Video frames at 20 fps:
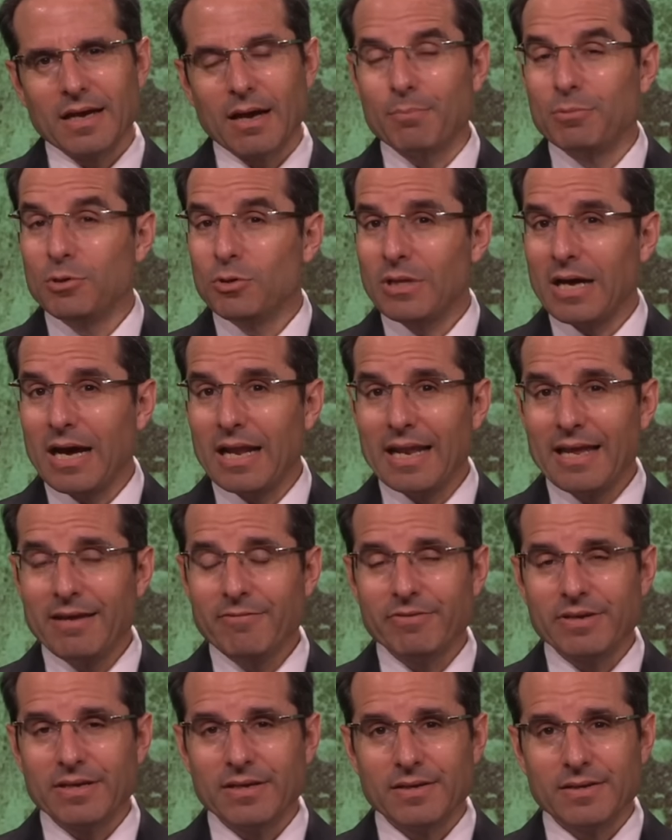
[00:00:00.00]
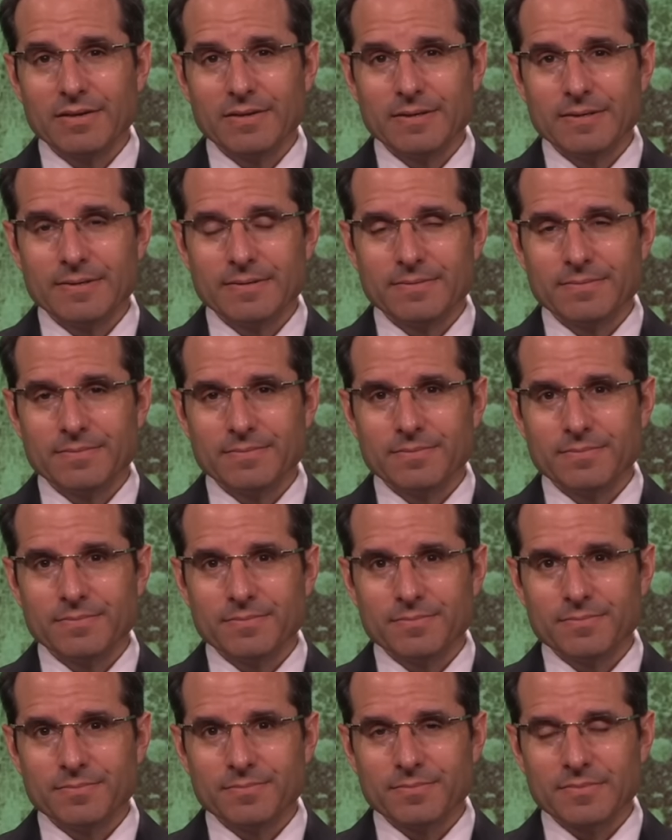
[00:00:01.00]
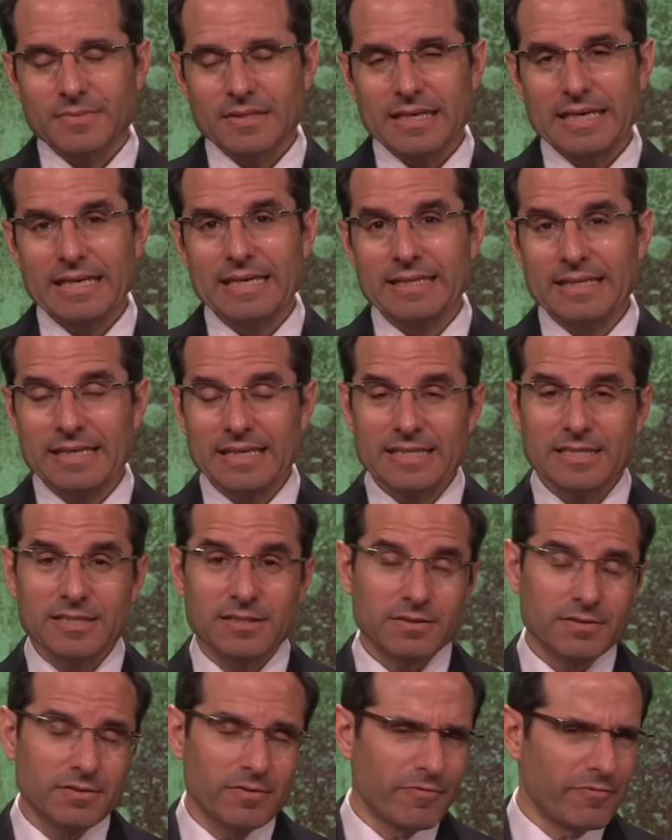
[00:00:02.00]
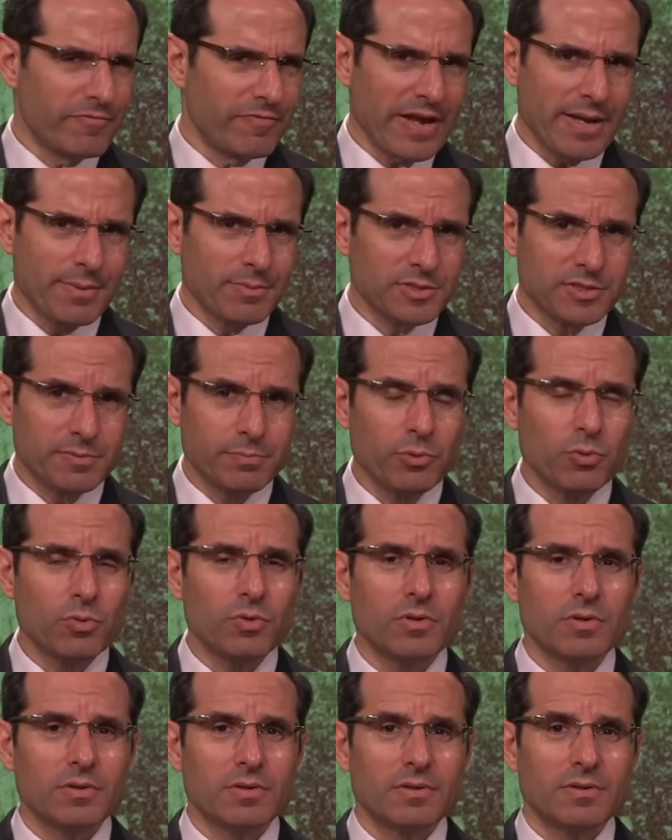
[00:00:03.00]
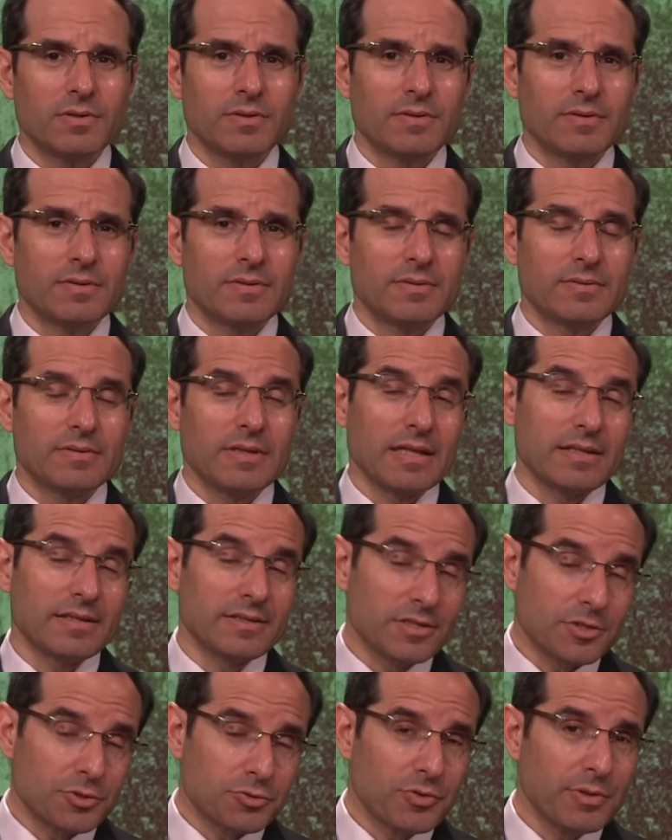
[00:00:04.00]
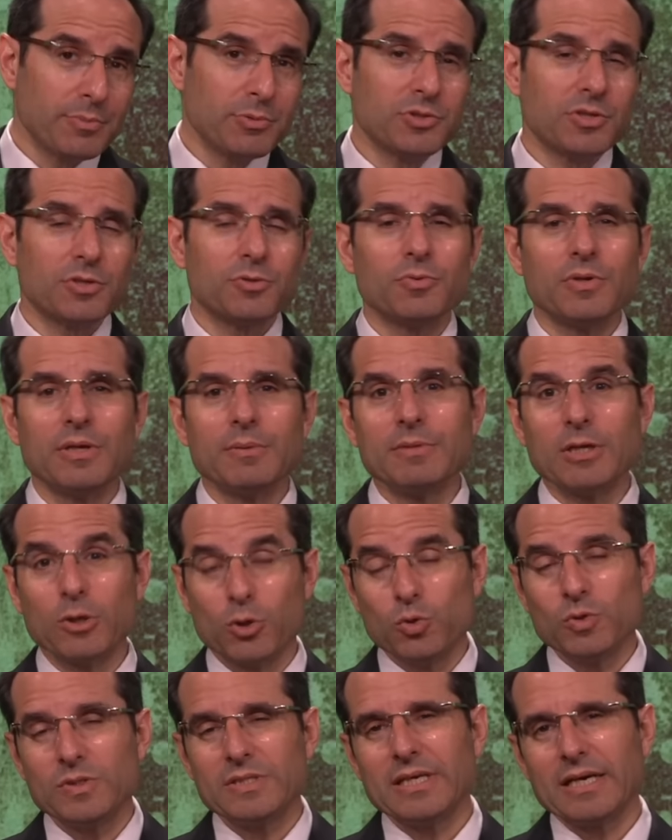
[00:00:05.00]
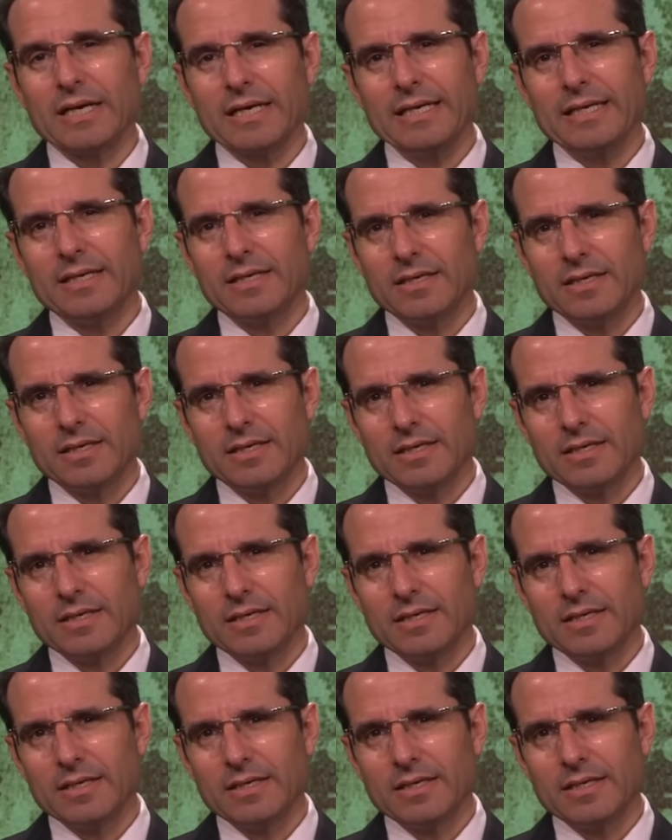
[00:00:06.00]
Rabbi Yehuda Halevi, in his famous book that is attributed to him, the Kuzari,